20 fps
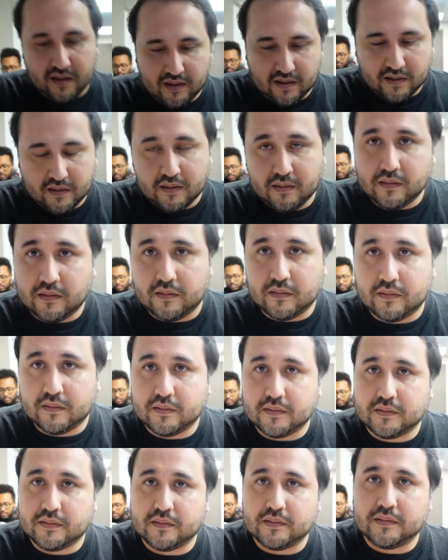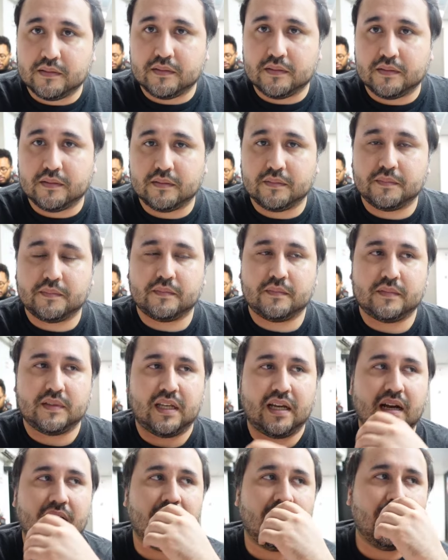Book of Moon or Book of Well,
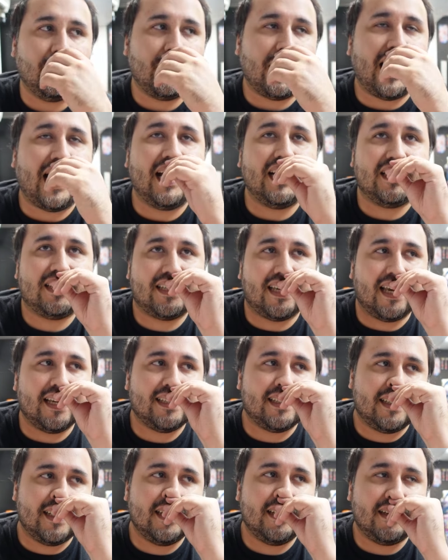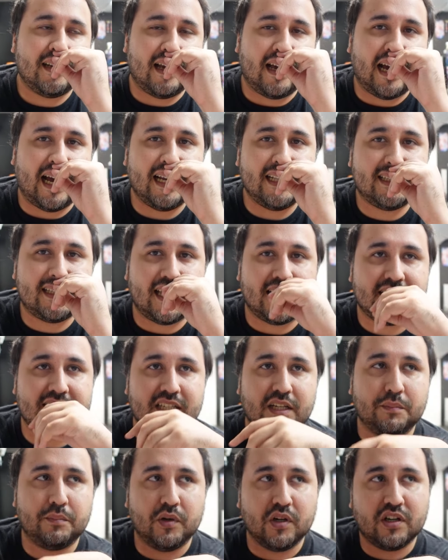not really um, Book of I Moon. Tested, I
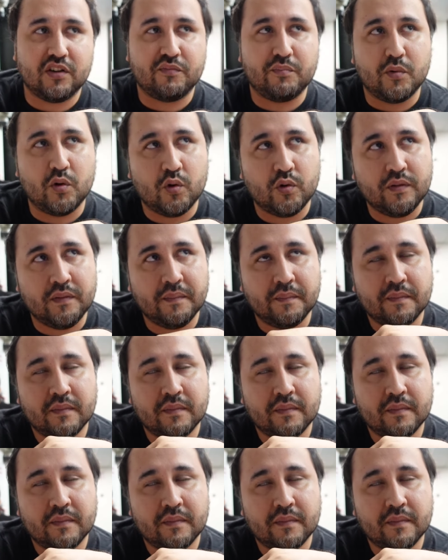tested Book of Moon.